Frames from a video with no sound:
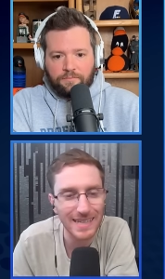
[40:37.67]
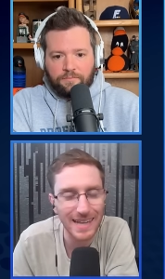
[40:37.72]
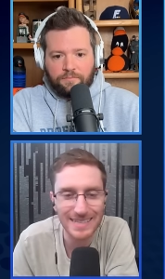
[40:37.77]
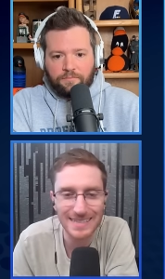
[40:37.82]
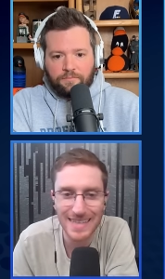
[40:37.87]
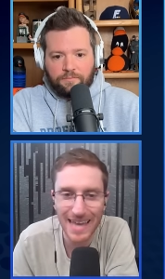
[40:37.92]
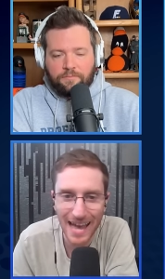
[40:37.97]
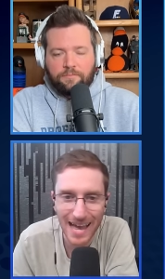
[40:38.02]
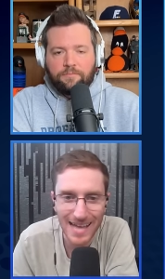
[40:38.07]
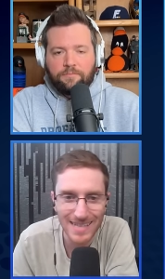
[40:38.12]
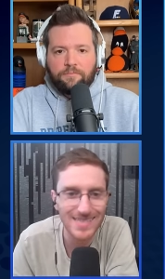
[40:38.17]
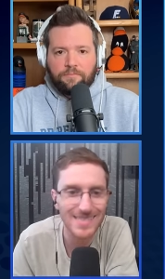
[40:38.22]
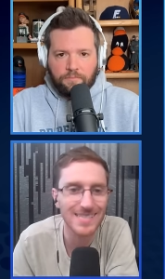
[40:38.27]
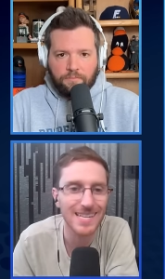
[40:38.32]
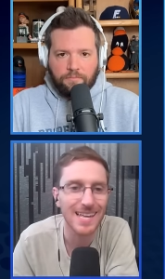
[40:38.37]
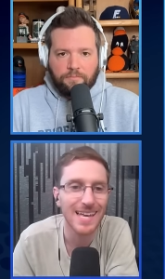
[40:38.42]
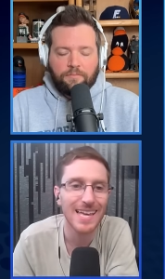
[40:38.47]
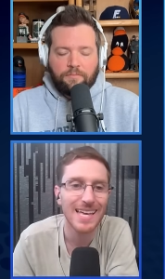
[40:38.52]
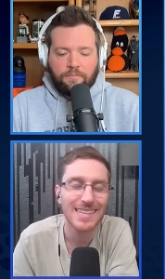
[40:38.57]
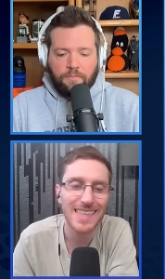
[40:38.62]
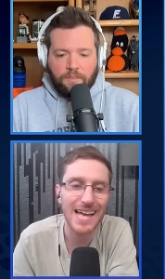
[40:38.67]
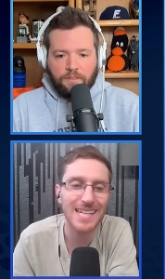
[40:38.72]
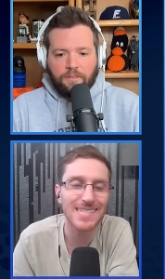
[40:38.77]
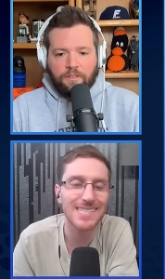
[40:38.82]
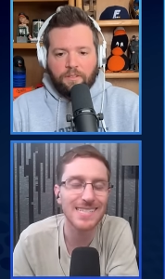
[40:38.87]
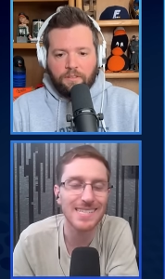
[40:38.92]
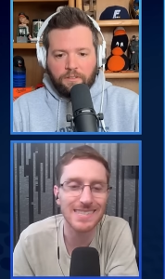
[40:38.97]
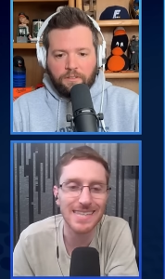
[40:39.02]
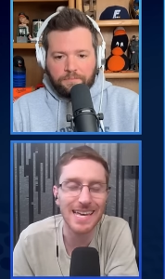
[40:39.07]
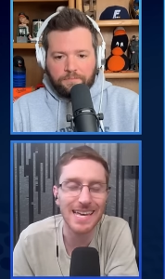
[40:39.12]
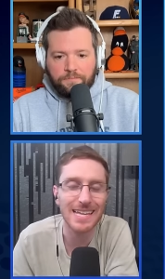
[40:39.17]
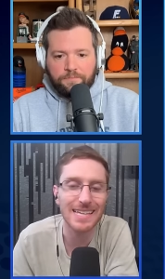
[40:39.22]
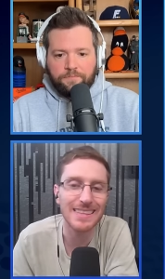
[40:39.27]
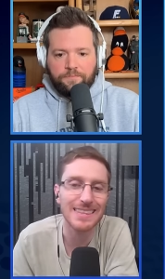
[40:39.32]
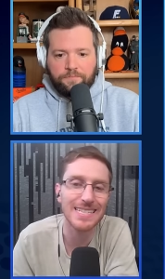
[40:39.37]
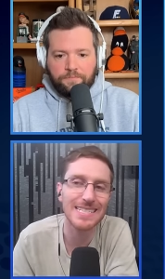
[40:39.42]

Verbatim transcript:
Speaker 1: Like that's that's the thing.